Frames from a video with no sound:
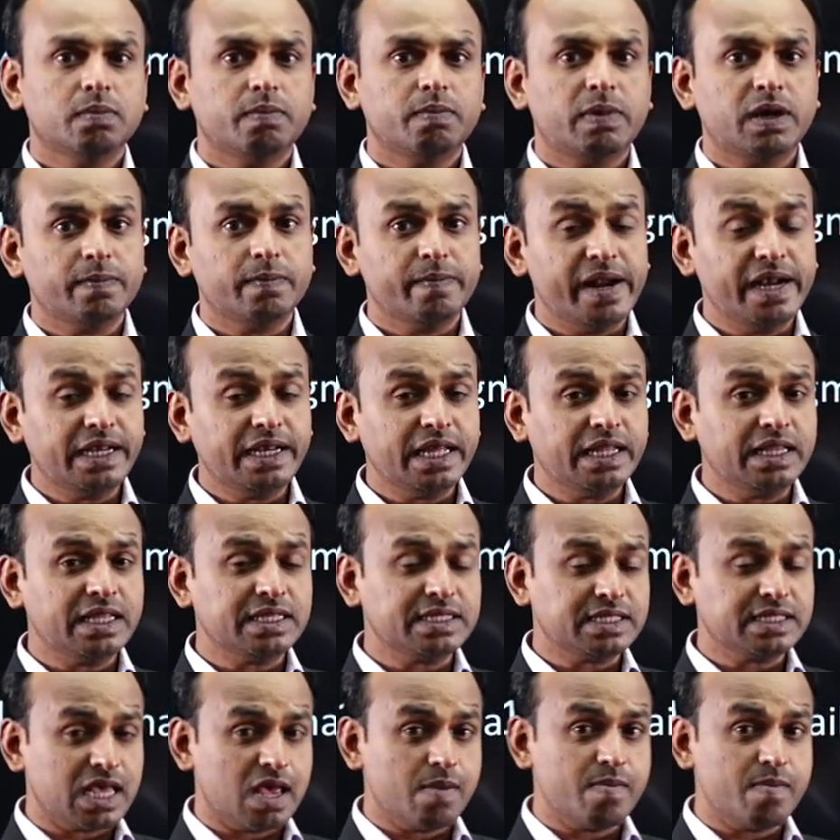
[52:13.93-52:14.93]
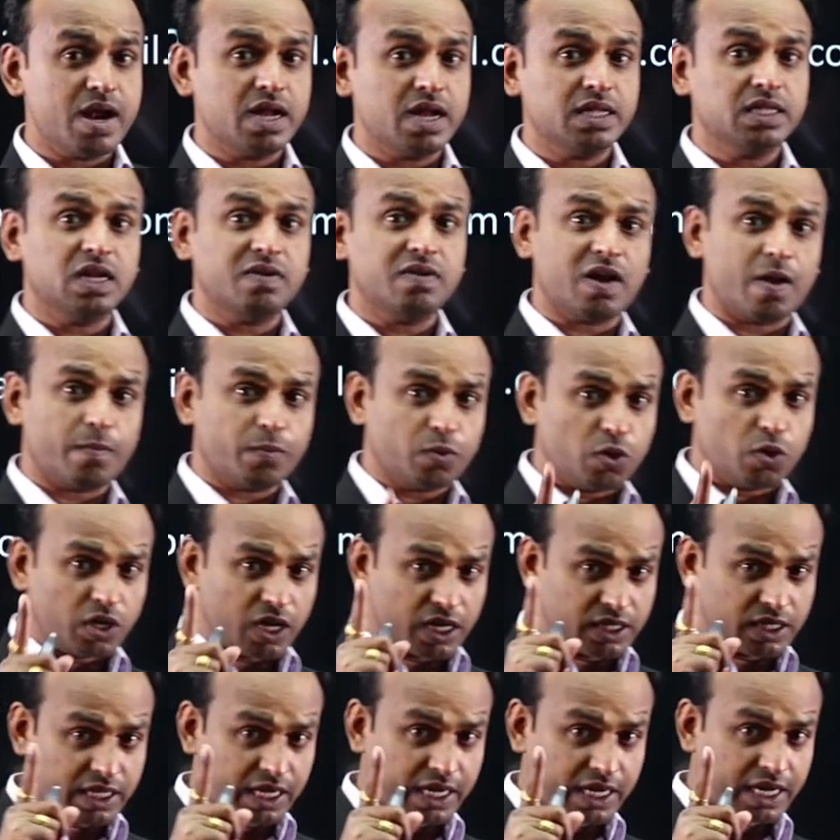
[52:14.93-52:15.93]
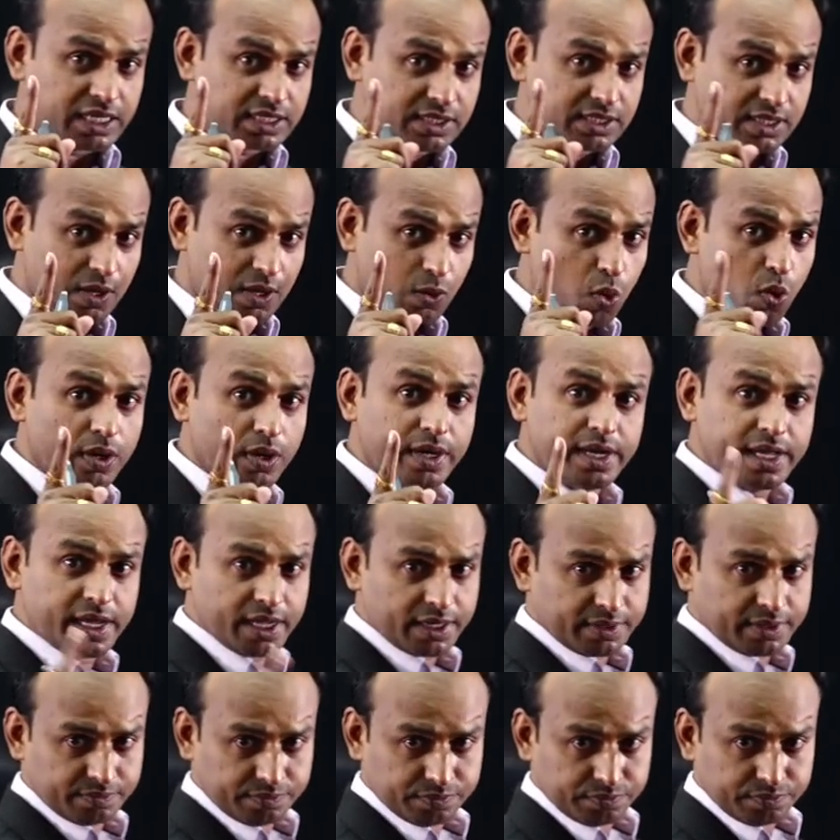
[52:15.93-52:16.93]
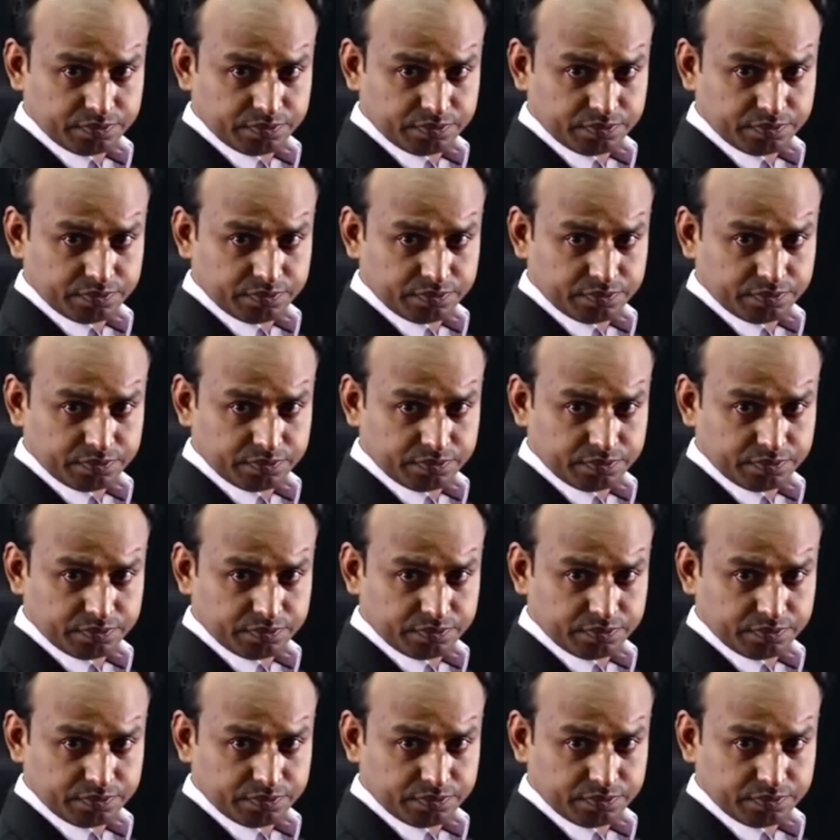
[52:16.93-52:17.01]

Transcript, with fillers: but maintain the same energy level up to till the reach the goal dear.